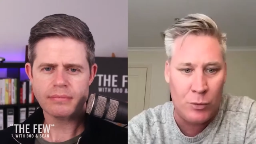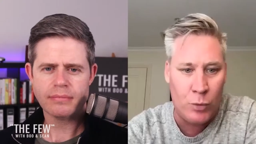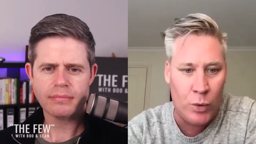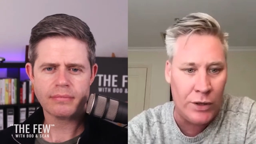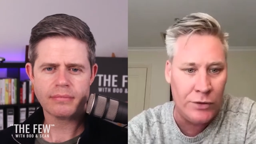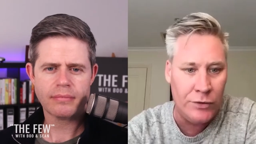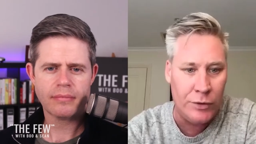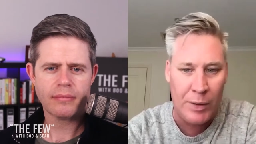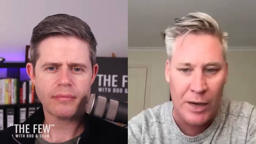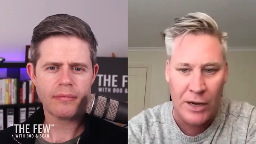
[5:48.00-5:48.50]
Speaker 1: are
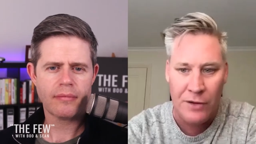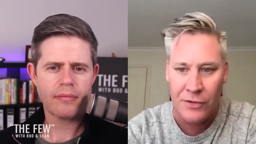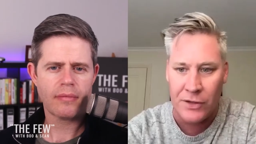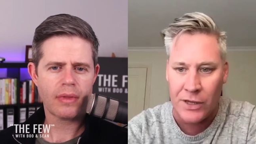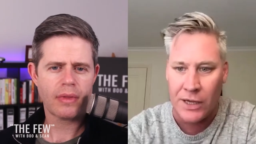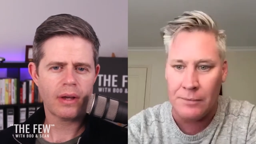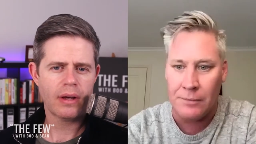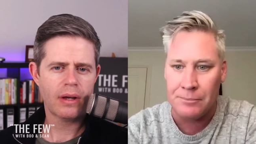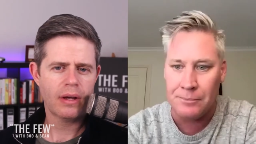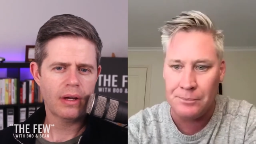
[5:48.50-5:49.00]
willing to pay for
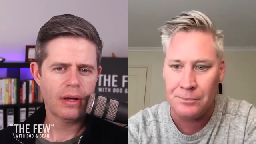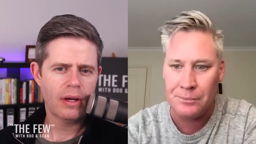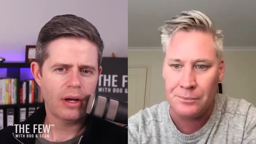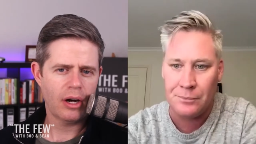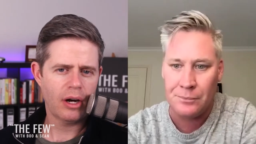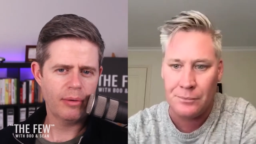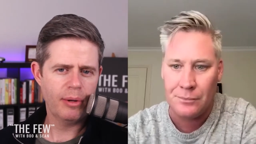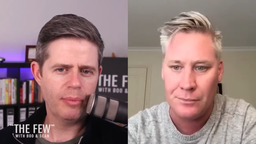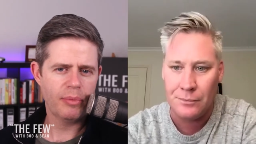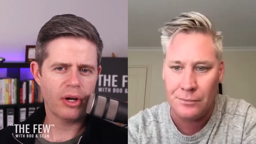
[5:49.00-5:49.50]
that.
Speaker 2: I
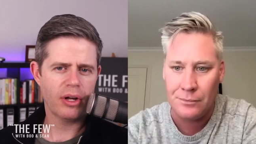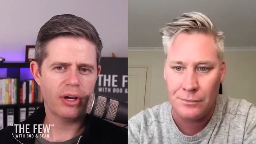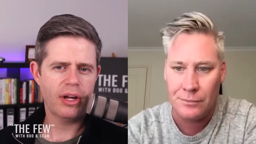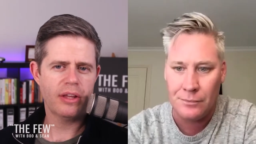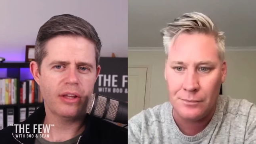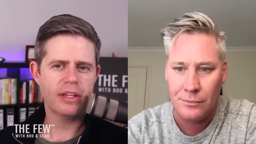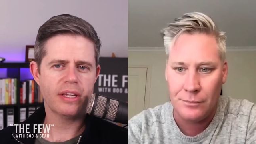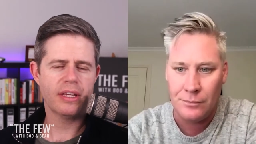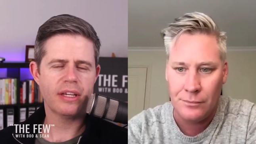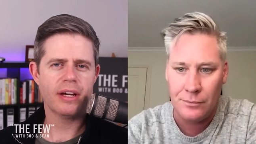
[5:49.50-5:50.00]
remember, I know
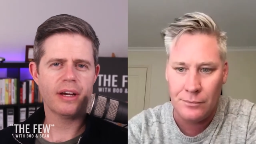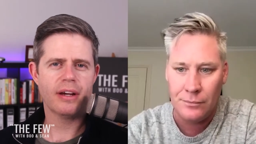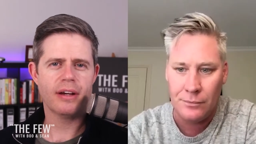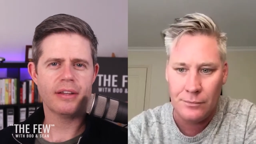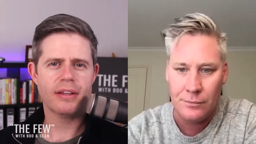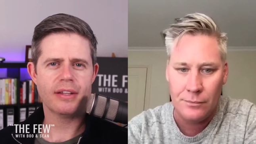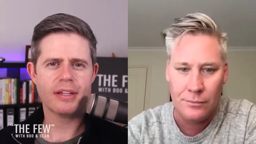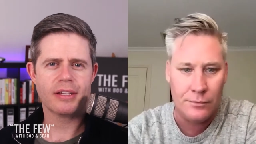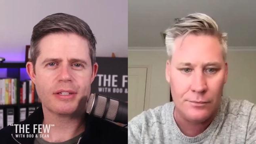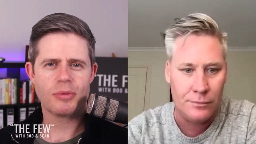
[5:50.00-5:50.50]
the uh,
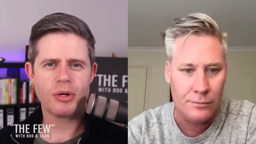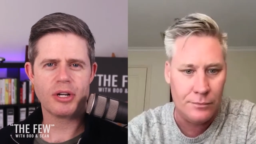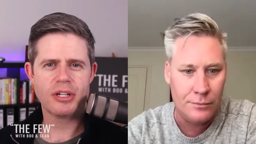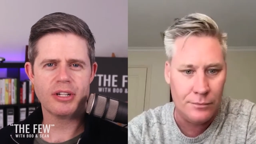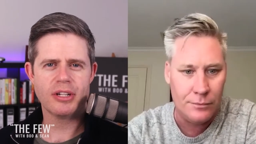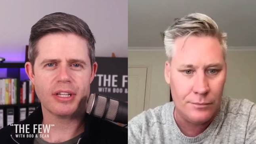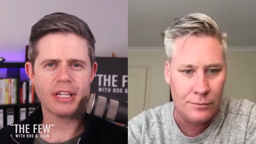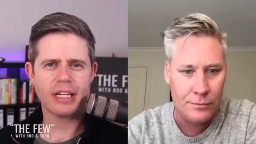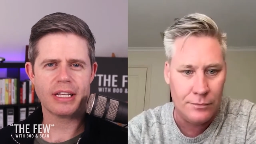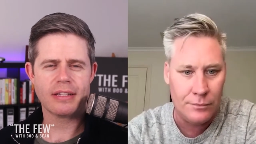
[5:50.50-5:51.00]
the
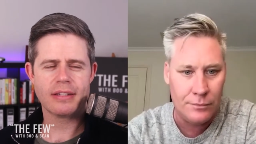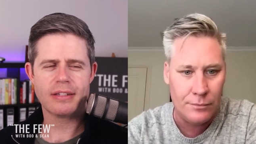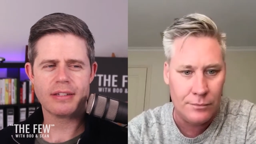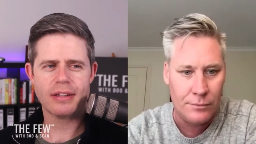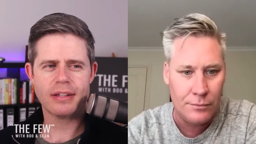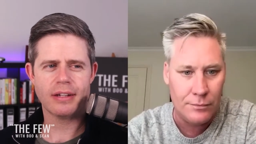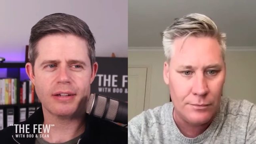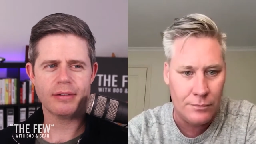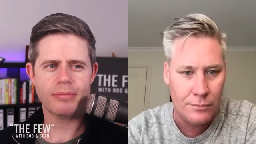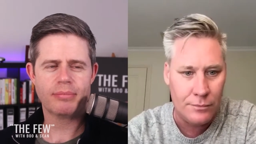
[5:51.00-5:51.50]
expression. I think it's,
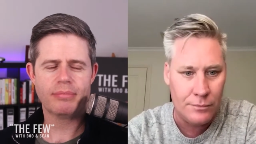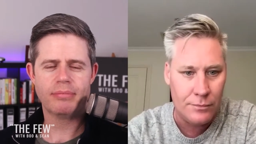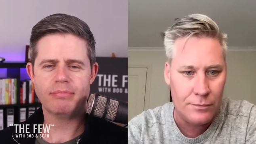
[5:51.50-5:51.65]
you know,